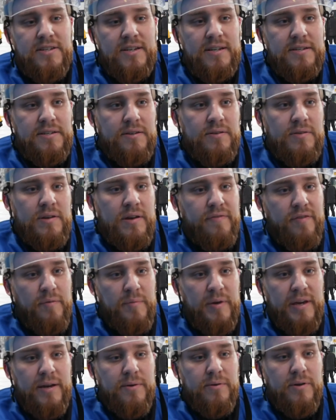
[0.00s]
season for
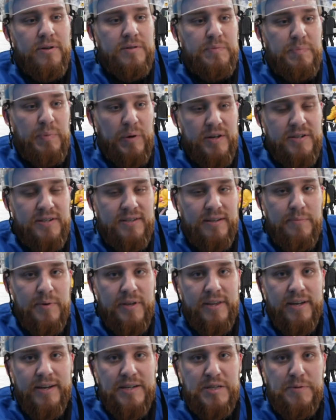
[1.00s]
me would personally
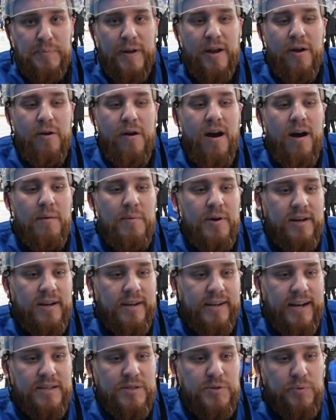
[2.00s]
be the Spinnerama
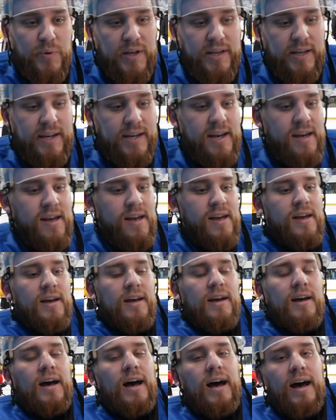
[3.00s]
against Whitley,
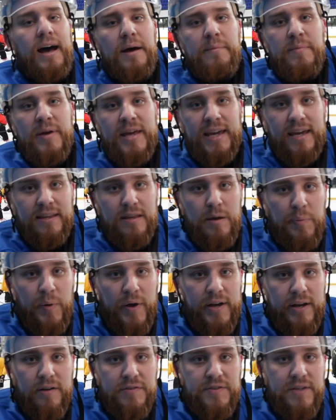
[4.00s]
making the
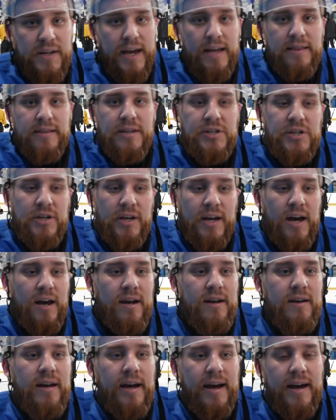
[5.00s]
playoffs again this year,
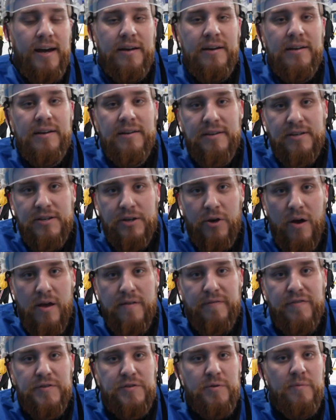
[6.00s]

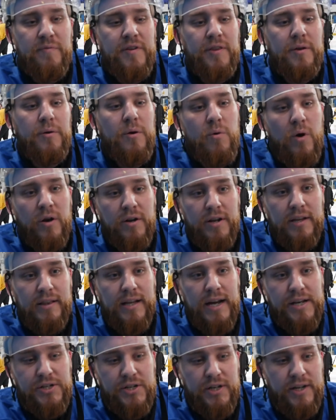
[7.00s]
going for something that we wanted
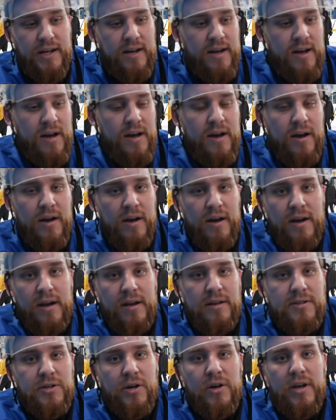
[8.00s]
last year.
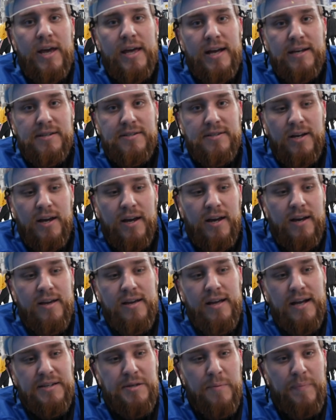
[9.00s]
So yeah,
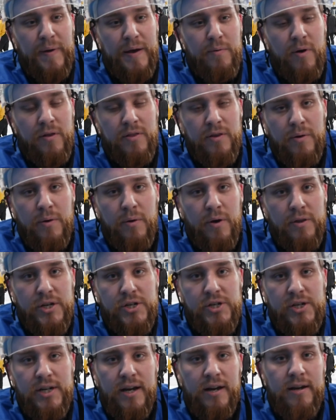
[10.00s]
that's a big one that we want
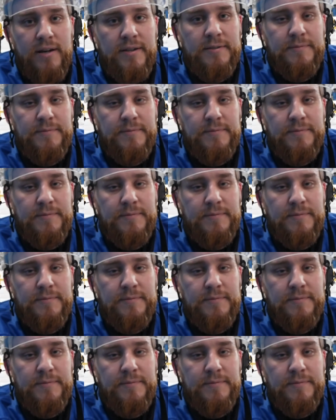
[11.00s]
this year.